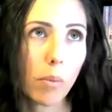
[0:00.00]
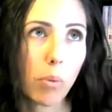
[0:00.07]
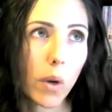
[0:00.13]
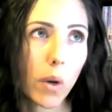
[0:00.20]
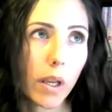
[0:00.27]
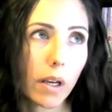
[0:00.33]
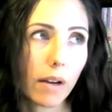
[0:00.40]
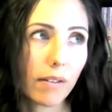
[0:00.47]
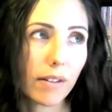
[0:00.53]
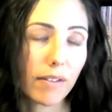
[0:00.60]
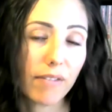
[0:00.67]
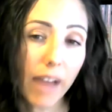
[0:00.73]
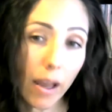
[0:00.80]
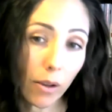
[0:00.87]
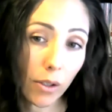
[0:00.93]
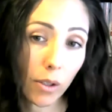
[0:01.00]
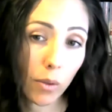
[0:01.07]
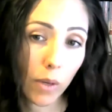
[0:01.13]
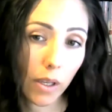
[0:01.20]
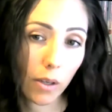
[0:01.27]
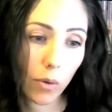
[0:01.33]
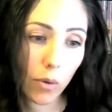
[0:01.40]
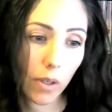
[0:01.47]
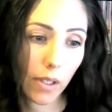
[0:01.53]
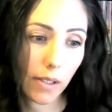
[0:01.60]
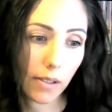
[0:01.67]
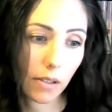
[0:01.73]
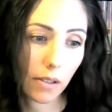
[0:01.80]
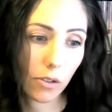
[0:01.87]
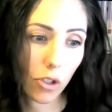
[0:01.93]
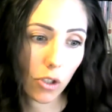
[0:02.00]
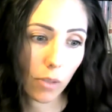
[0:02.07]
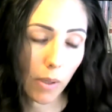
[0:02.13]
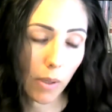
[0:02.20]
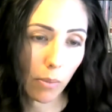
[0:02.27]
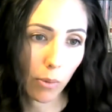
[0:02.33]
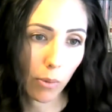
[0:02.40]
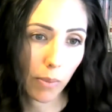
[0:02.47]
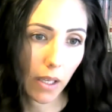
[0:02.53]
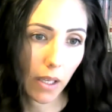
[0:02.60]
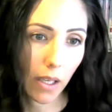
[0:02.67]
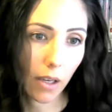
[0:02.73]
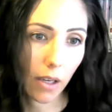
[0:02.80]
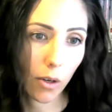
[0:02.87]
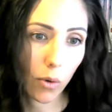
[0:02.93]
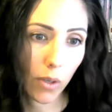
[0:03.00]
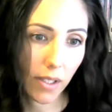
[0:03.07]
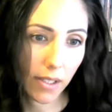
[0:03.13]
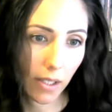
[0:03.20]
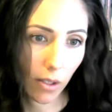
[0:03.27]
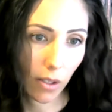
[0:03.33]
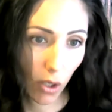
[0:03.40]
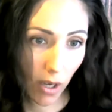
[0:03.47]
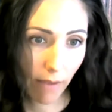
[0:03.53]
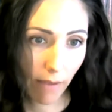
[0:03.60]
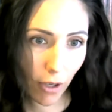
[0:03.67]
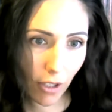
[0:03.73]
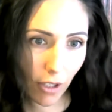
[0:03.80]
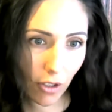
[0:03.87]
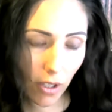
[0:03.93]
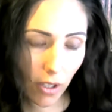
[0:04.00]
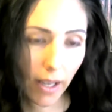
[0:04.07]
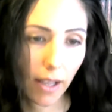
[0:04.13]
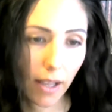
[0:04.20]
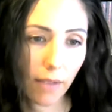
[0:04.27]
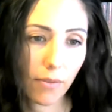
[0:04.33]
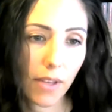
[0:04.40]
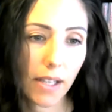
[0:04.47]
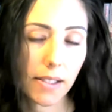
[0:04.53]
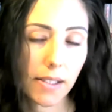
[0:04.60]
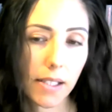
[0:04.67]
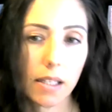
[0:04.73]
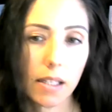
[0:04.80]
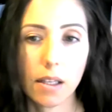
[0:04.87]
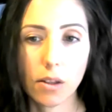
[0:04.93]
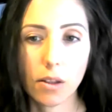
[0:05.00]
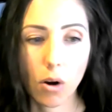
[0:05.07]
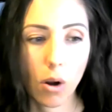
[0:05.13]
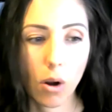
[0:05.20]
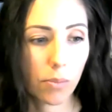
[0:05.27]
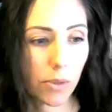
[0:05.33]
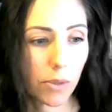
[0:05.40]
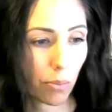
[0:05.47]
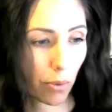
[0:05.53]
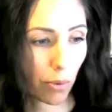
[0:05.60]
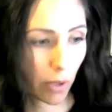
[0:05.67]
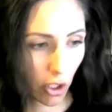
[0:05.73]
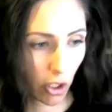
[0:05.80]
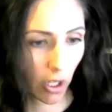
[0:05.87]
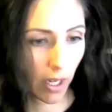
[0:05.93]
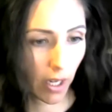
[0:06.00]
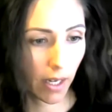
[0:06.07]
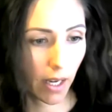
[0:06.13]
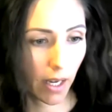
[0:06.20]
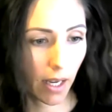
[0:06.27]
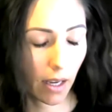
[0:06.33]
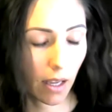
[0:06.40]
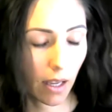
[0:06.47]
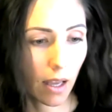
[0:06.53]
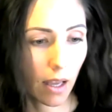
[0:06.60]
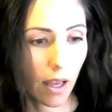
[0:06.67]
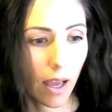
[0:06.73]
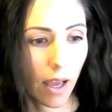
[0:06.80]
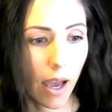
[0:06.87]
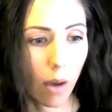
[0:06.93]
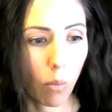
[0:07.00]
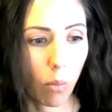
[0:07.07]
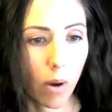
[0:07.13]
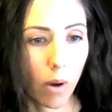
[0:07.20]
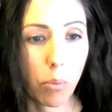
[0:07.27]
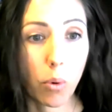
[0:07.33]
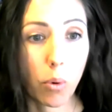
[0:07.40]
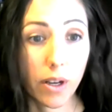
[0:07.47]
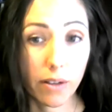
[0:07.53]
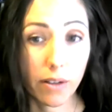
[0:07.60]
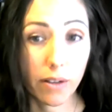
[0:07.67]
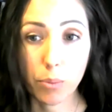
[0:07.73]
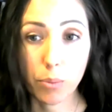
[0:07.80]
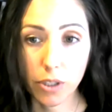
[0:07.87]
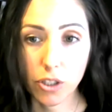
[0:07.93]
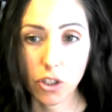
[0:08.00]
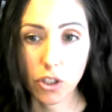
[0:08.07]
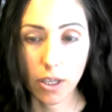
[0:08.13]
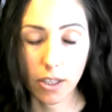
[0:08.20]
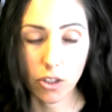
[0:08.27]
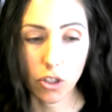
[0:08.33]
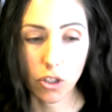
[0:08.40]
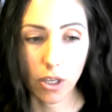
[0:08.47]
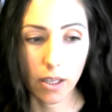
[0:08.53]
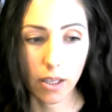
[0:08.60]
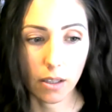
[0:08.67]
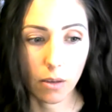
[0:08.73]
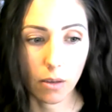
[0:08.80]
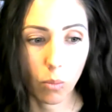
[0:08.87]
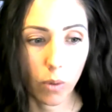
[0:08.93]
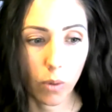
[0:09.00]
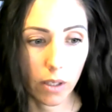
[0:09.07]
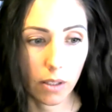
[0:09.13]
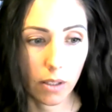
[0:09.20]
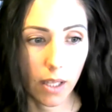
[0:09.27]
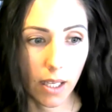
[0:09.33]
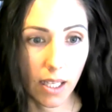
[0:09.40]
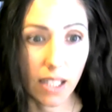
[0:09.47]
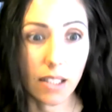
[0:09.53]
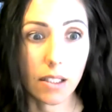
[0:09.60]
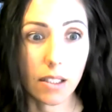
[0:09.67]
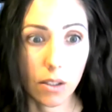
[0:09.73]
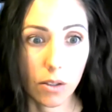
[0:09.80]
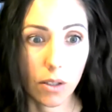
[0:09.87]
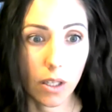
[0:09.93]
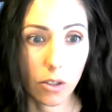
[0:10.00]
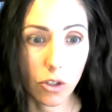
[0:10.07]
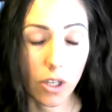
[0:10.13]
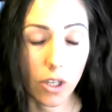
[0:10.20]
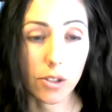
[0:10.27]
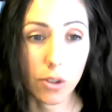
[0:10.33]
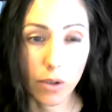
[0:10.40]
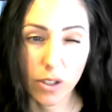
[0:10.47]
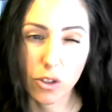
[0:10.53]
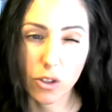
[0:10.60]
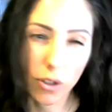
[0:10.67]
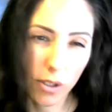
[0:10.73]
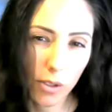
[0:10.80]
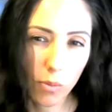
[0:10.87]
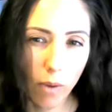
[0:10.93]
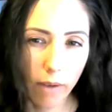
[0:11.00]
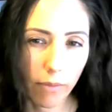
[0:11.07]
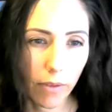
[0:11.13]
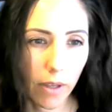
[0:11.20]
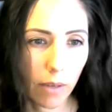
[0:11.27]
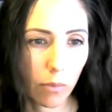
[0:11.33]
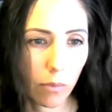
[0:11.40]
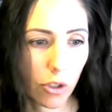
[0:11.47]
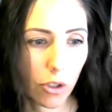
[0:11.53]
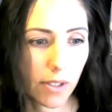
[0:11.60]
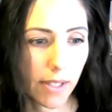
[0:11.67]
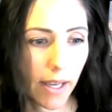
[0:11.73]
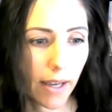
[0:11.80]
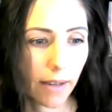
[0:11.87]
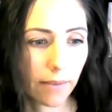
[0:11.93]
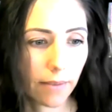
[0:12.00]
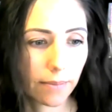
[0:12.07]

point of a value increase should people be increasing their coverage? Like if they see that their home's appreciating, at what point of appreciation would they need to adjust their insurance roughly, would you say?